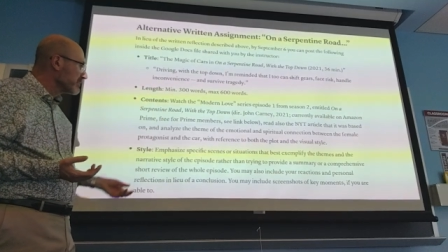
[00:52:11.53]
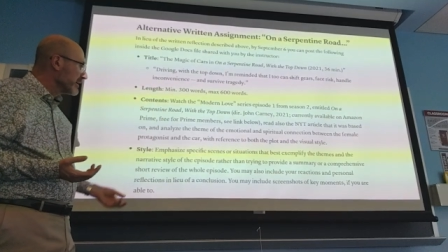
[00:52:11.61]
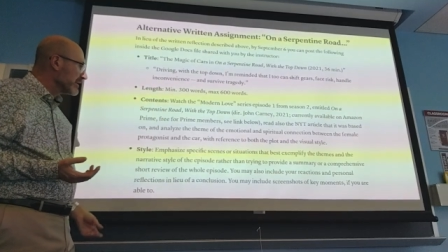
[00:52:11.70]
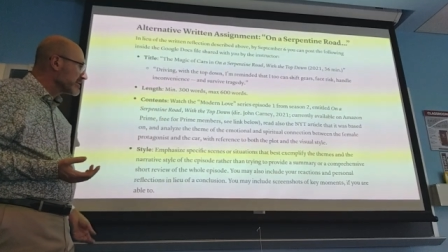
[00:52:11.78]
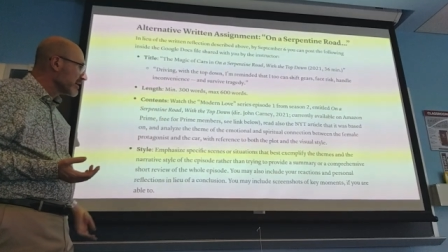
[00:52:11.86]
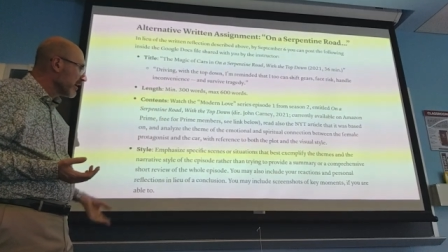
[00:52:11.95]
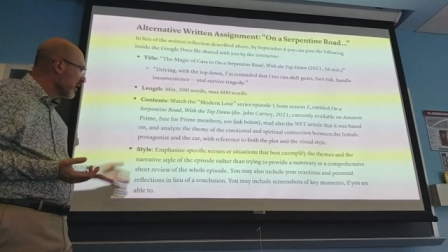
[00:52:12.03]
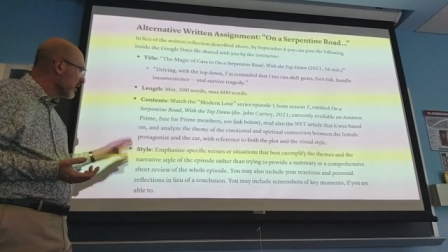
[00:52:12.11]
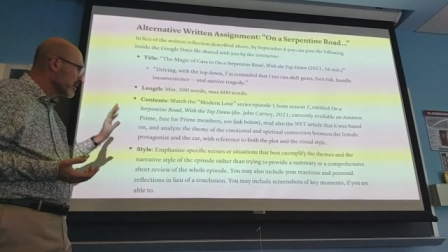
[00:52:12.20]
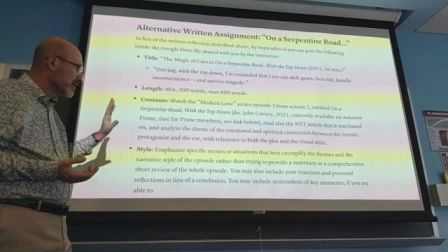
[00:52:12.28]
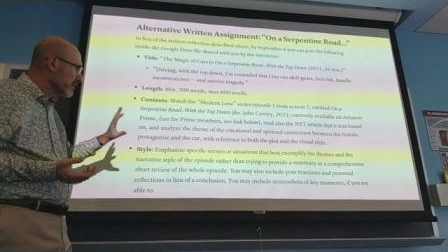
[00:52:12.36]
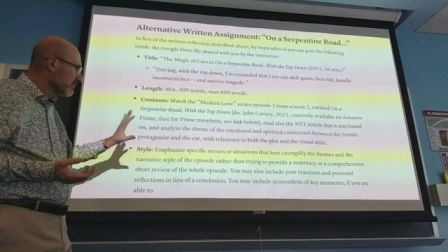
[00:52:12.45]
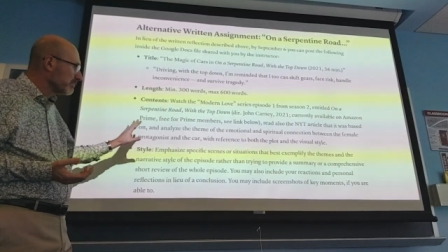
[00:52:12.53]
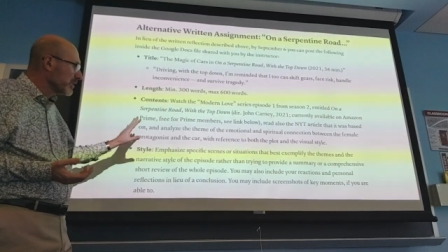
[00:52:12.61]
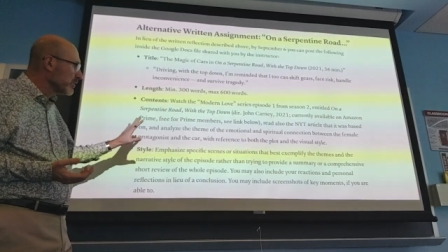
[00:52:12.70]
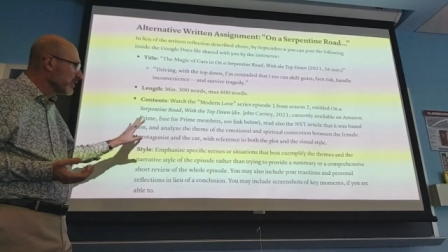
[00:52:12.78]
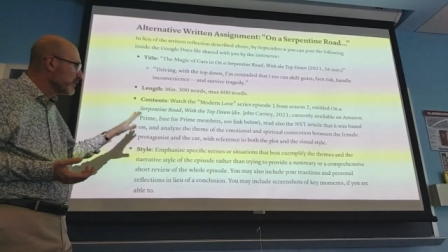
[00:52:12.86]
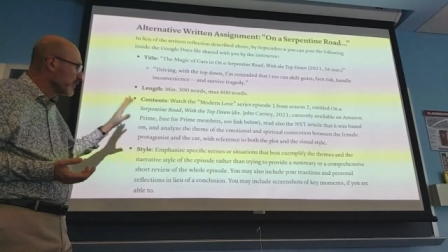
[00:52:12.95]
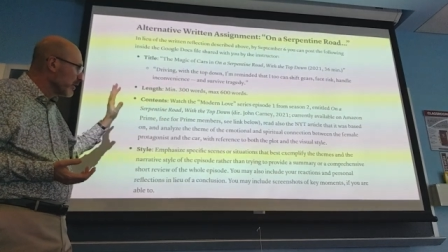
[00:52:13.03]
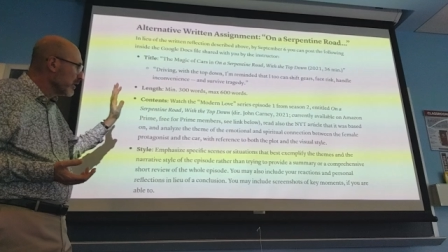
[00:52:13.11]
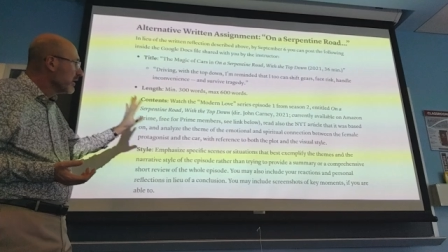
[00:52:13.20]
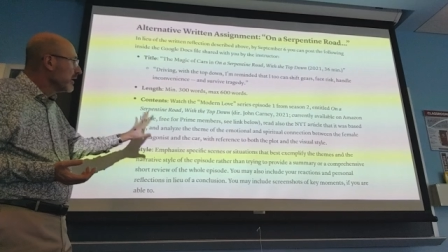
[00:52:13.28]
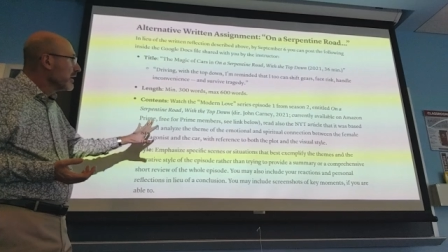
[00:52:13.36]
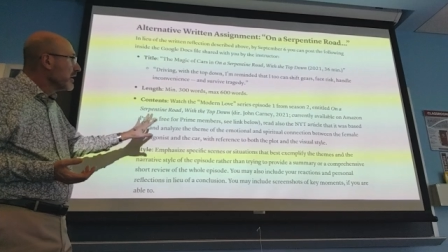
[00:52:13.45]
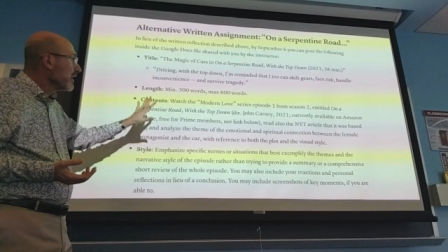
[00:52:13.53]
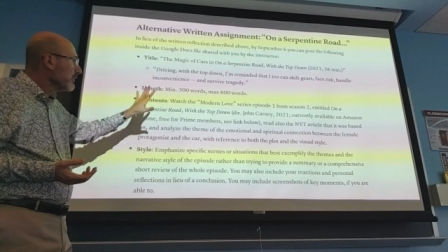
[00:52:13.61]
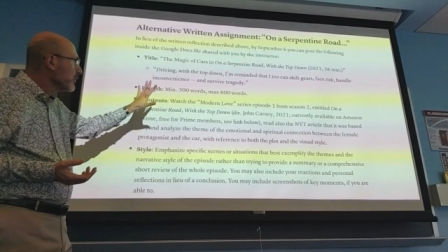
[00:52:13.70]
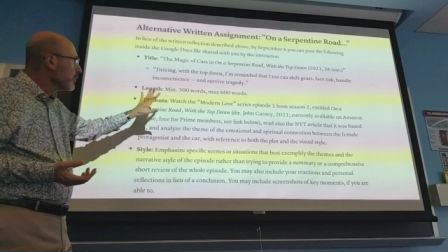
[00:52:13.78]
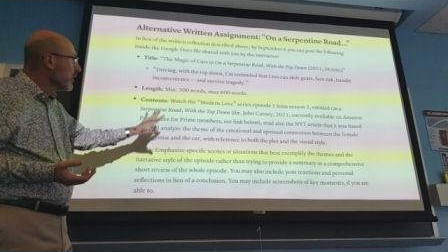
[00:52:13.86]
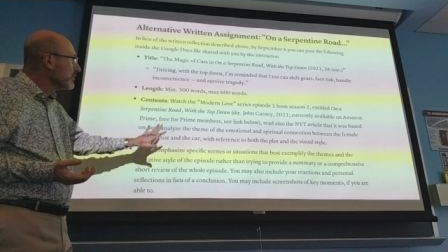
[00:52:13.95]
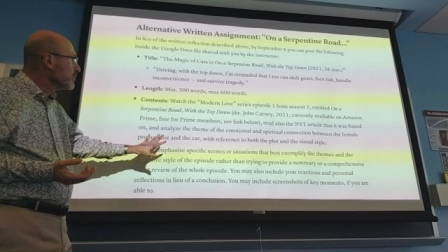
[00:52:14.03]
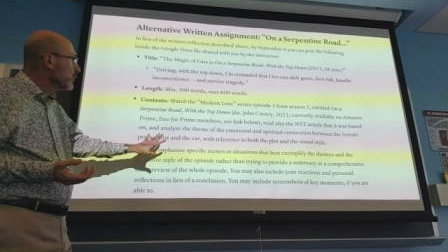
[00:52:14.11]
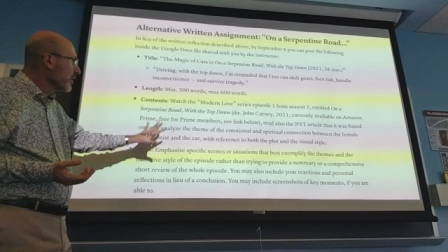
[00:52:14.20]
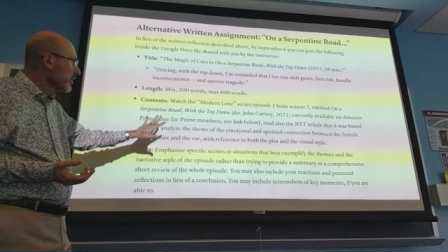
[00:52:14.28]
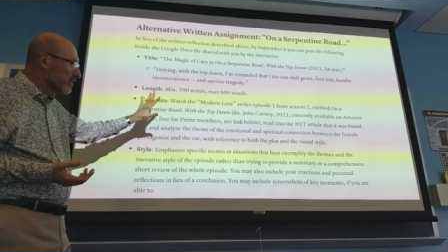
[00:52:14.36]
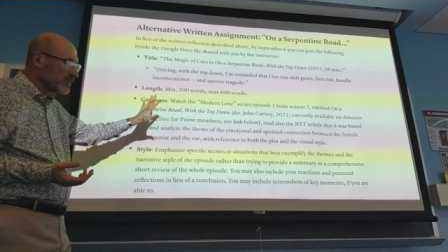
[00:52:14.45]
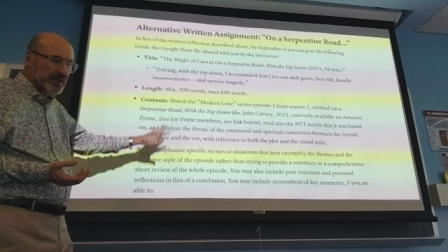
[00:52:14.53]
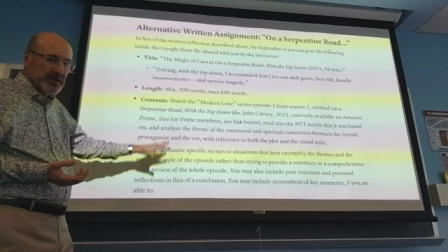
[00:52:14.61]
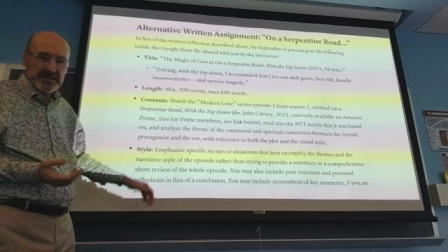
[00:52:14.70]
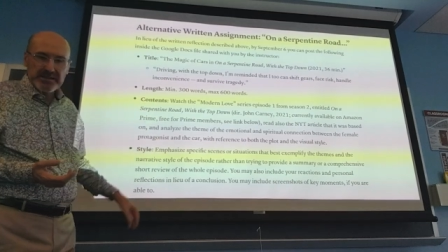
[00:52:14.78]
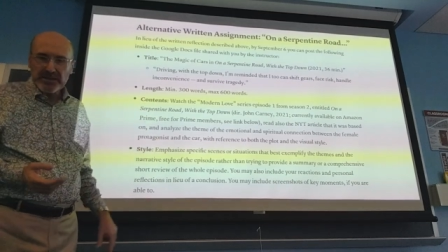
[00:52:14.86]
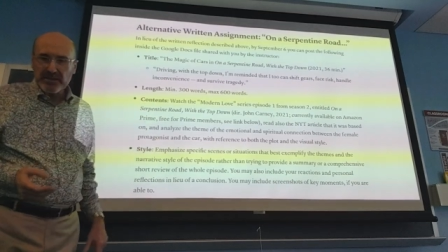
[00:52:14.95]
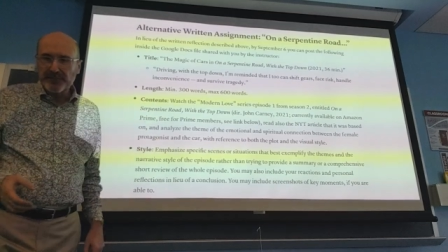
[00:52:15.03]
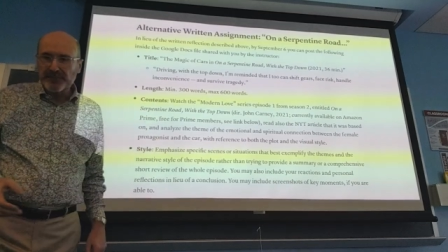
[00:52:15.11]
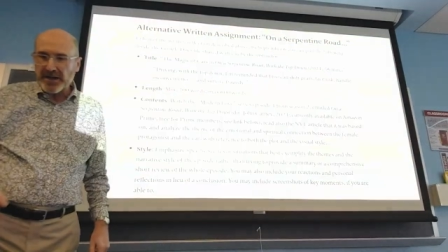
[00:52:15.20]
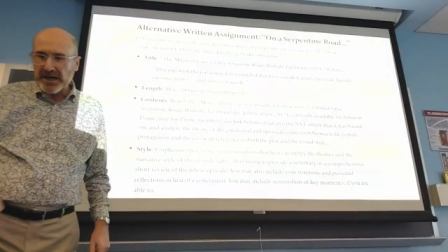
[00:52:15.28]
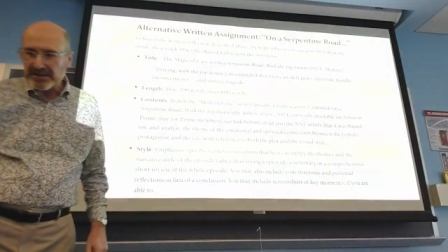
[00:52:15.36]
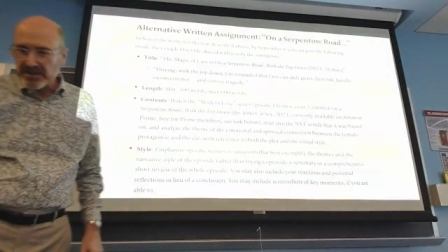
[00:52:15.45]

minutes long. Beautiful. If you want to work on this, you find